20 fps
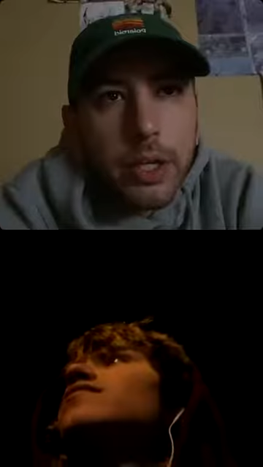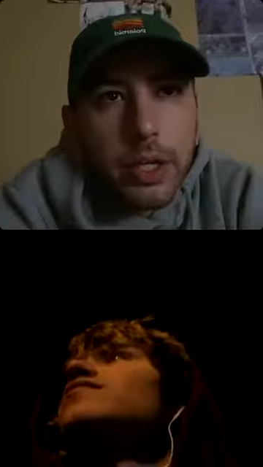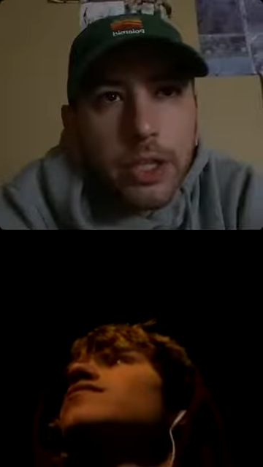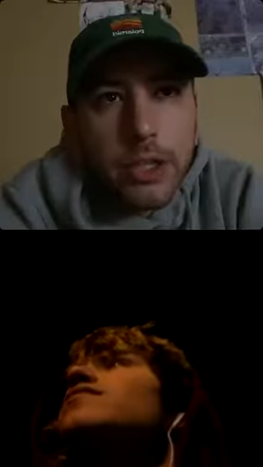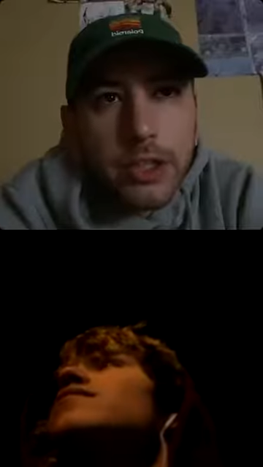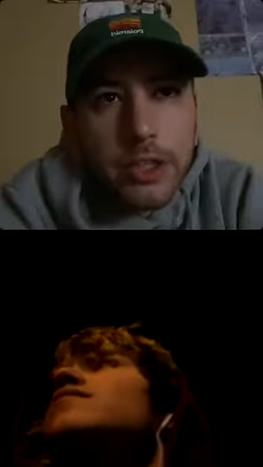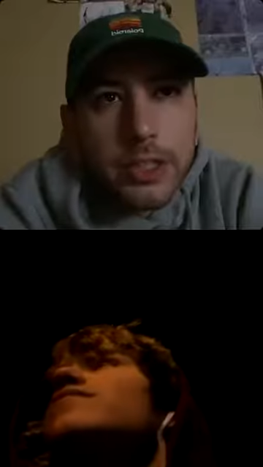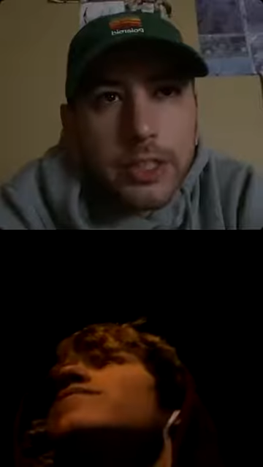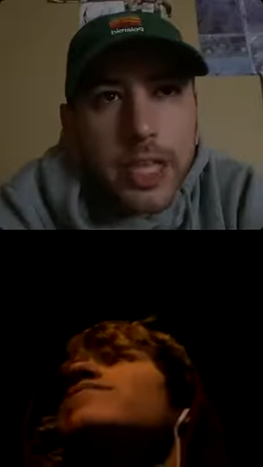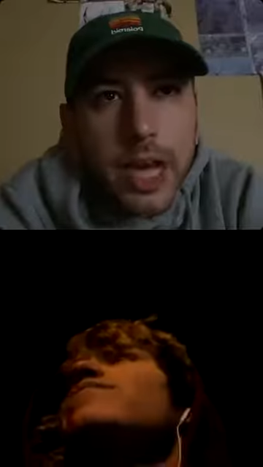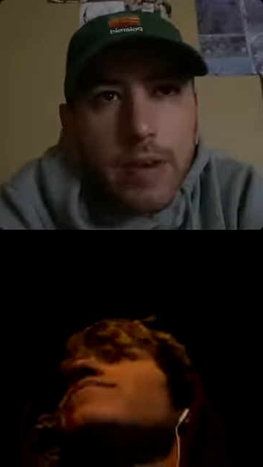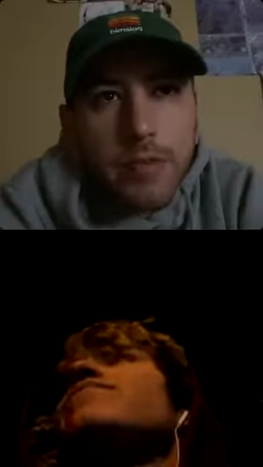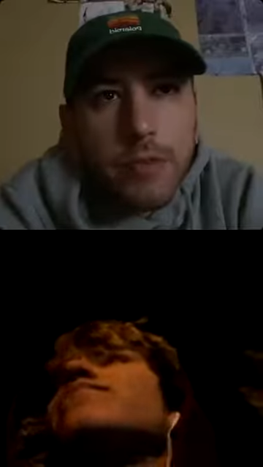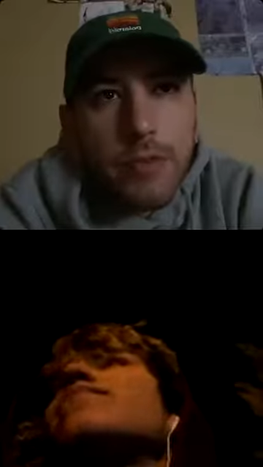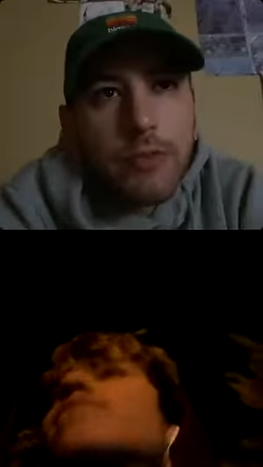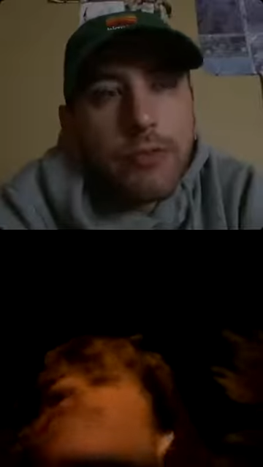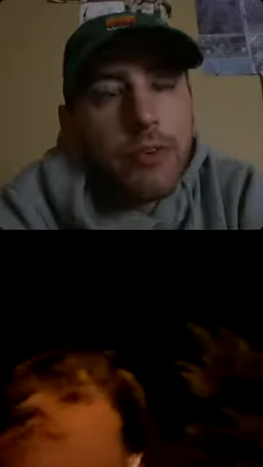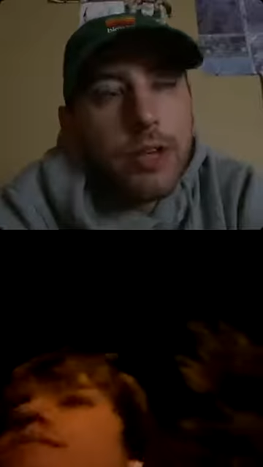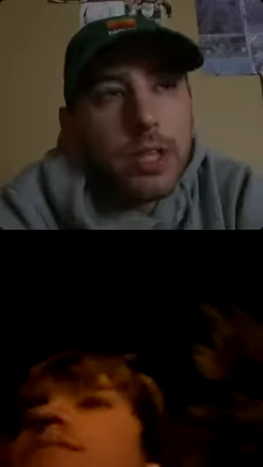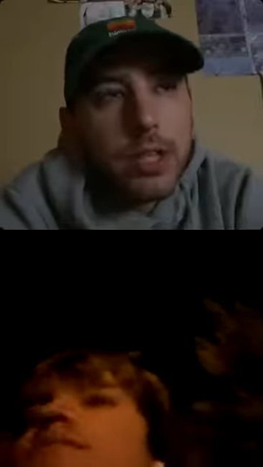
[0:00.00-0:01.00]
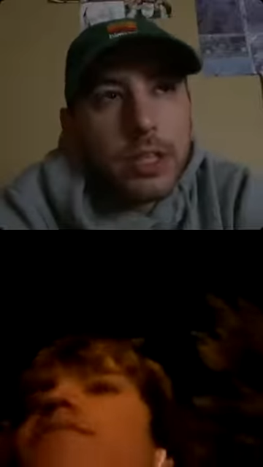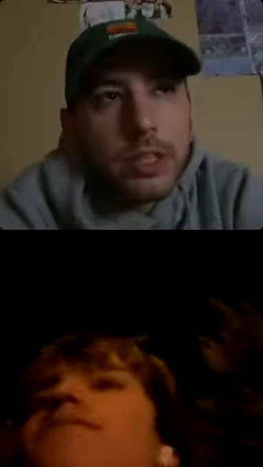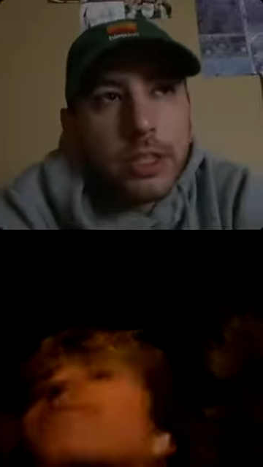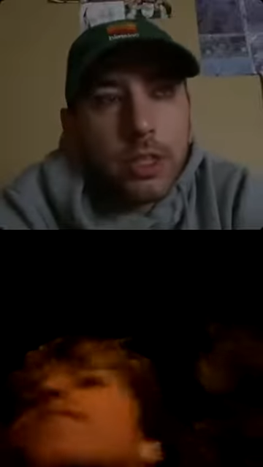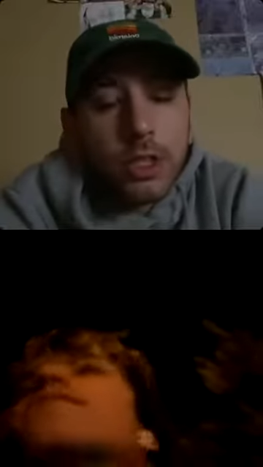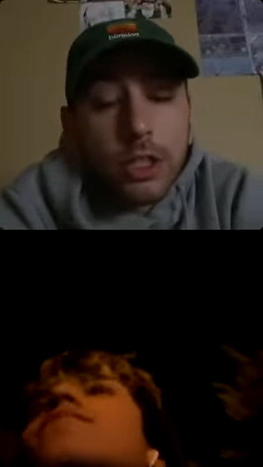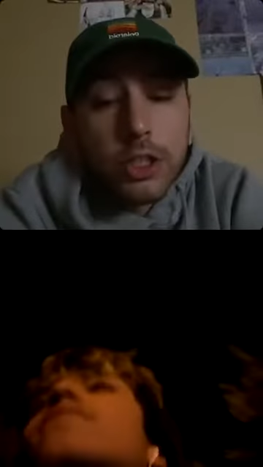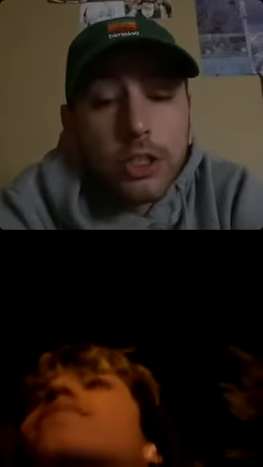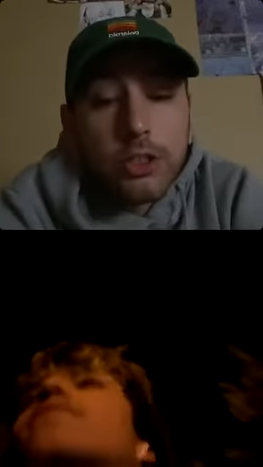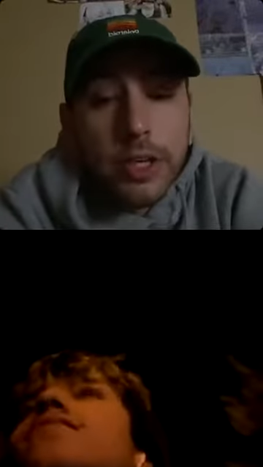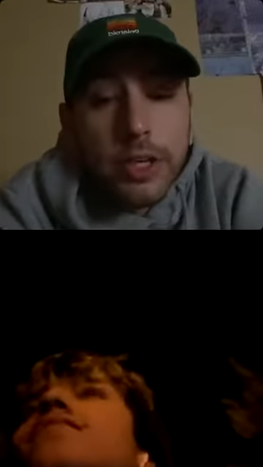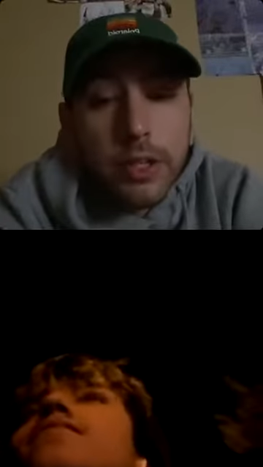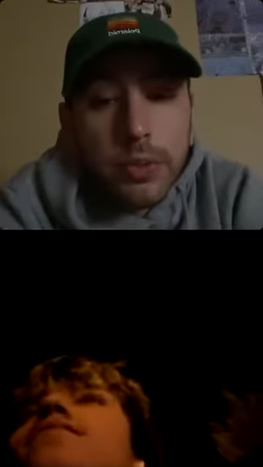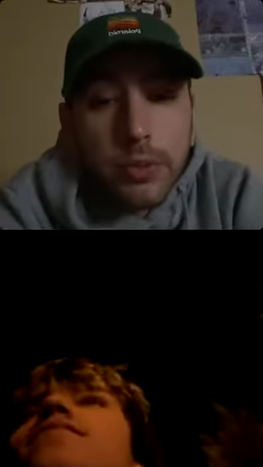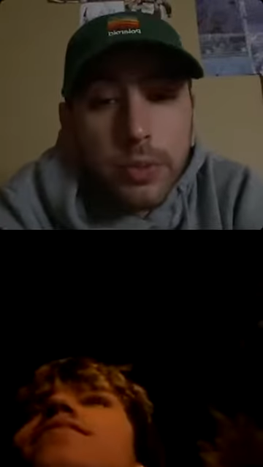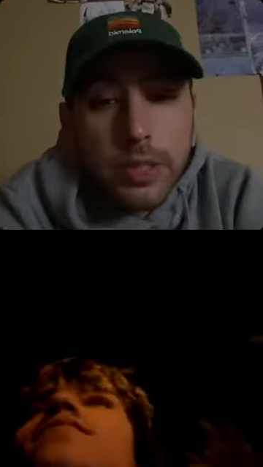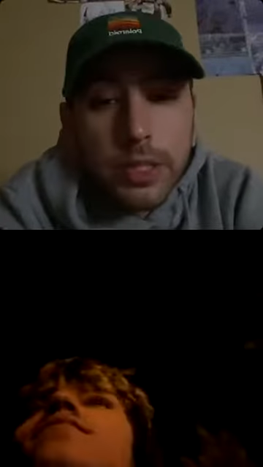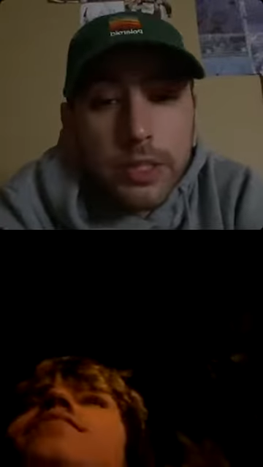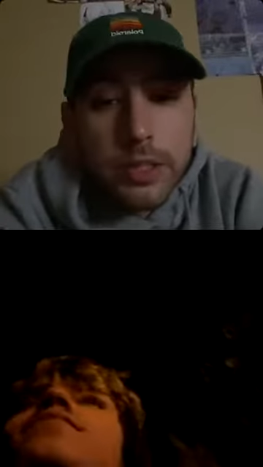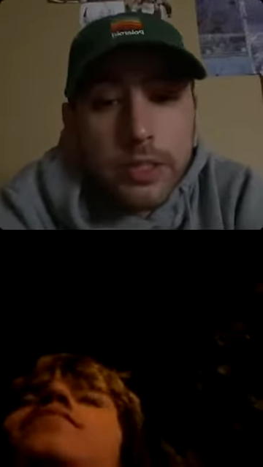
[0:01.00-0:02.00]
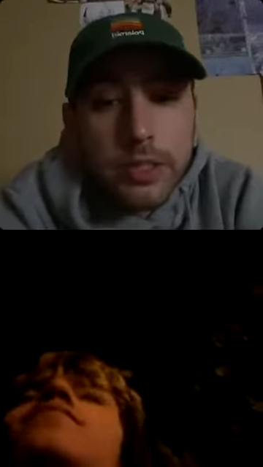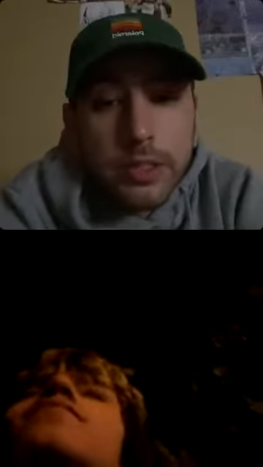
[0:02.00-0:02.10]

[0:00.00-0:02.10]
Are you just having fun? Or are you trying to reach